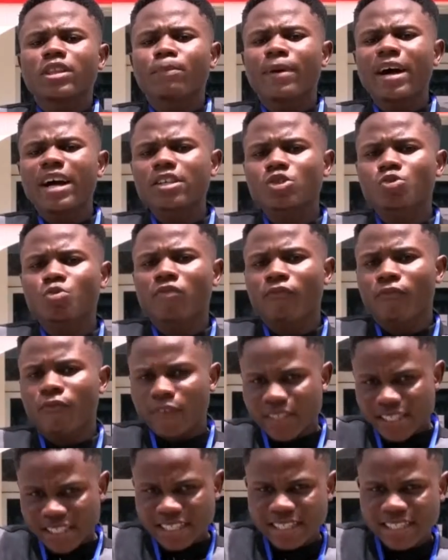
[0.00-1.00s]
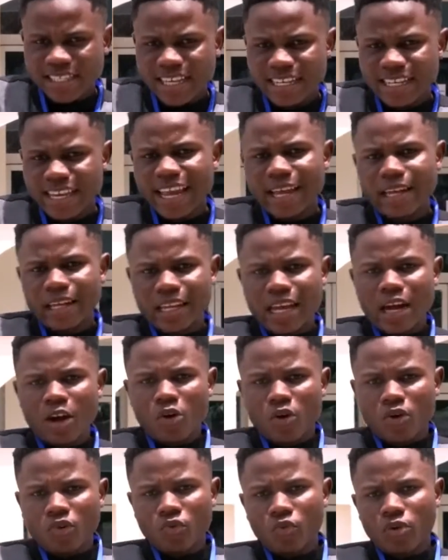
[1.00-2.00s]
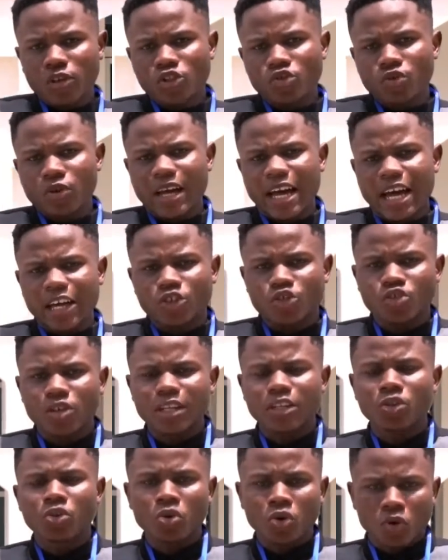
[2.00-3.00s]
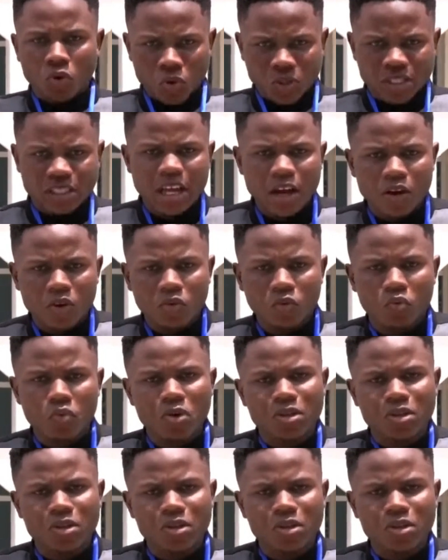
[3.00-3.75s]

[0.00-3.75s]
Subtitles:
The banks we visited earlier on, which were actually closed down,